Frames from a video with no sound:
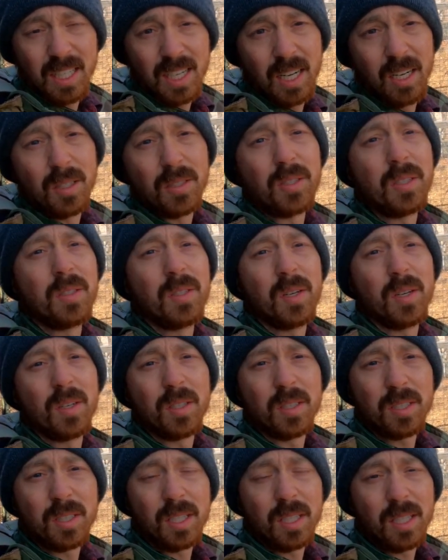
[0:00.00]
I also
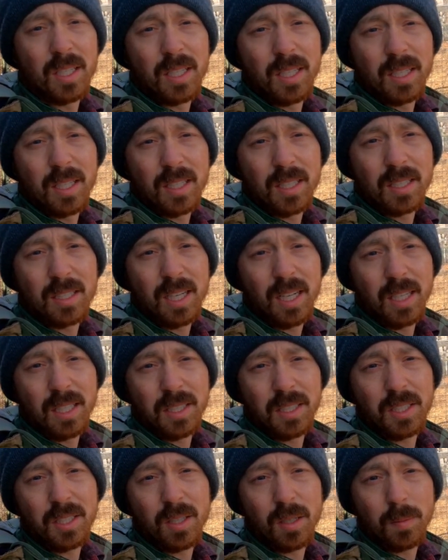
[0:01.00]
noticed that the
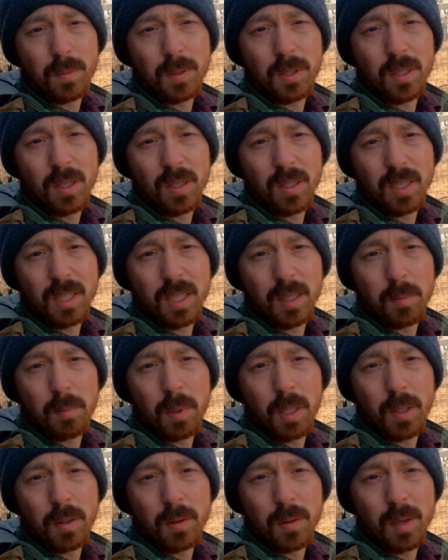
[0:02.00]
silage tarp's starting to get
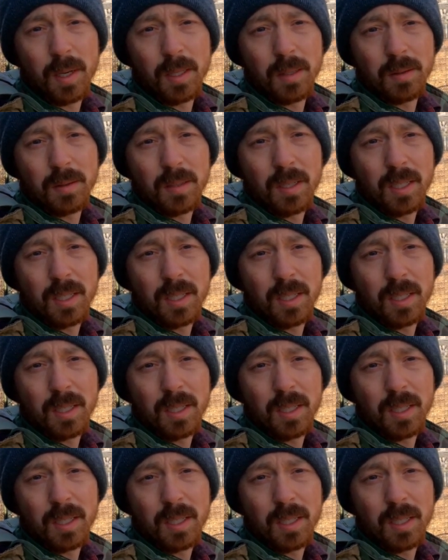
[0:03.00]
blown around,